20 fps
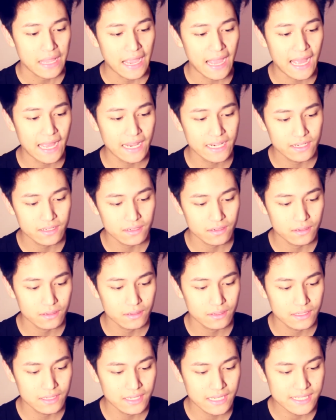And
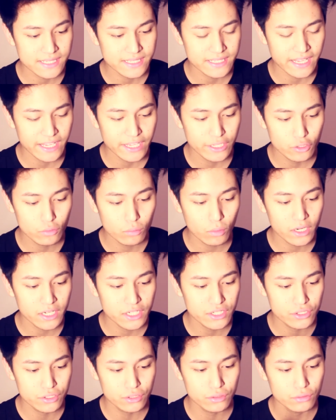let's say you
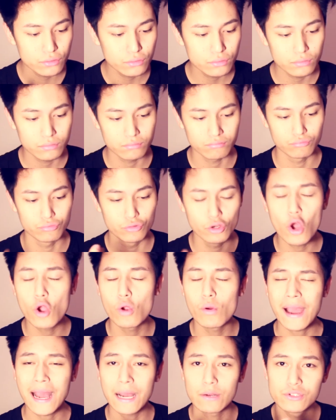wanted to
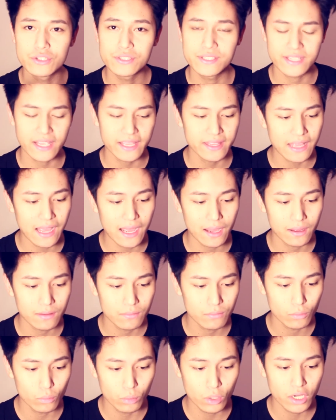know how to say that
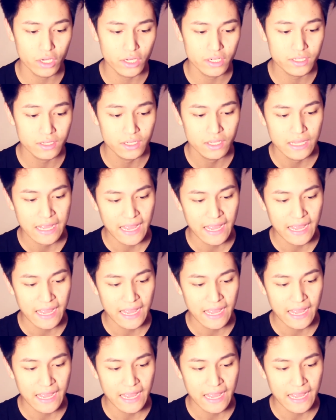word,